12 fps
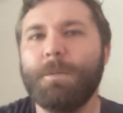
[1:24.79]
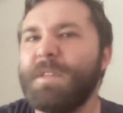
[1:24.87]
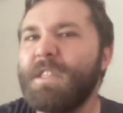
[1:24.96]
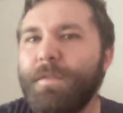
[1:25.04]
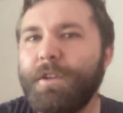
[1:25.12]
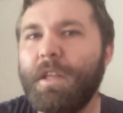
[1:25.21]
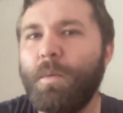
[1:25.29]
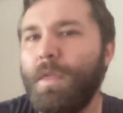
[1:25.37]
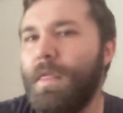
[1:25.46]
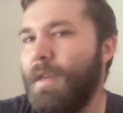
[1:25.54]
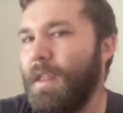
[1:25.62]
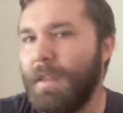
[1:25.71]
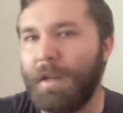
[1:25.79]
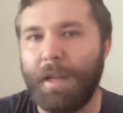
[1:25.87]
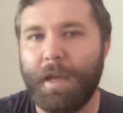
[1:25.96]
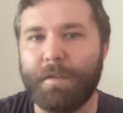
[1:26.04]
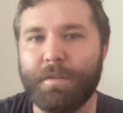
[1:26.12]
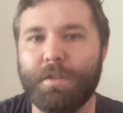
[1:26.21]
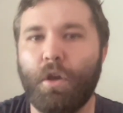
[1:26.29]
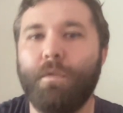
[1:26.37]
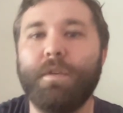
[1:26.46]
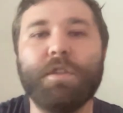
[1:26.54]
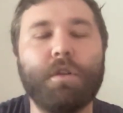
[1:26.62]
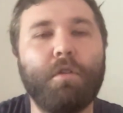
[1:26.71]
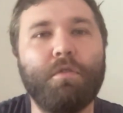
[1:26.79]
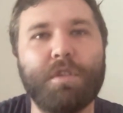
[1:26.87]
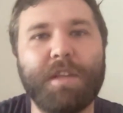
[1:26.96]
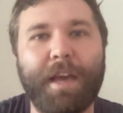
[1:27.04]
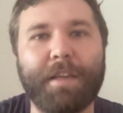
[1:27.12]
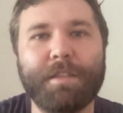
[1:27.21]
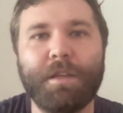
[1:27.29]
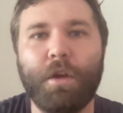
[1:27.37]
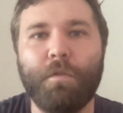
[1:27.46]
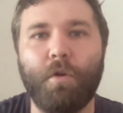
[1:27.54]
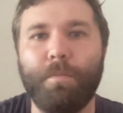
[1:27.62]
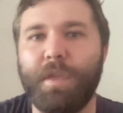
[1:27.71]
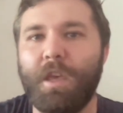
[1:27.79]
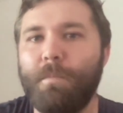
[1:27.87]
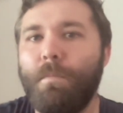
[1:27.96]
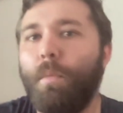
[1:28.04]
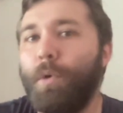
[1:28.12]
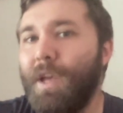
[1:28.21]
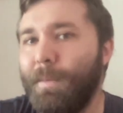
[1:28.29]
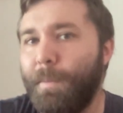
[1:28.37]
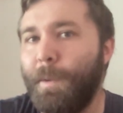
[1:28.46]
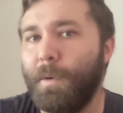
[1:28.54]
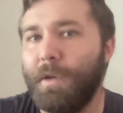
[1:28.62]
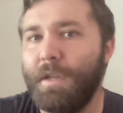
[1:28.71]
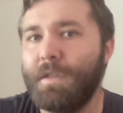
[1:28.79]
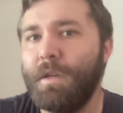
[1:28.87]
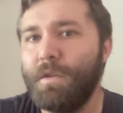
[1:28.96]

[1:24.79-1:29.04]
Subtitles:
specifically within the lens of historical text from the Momoyama period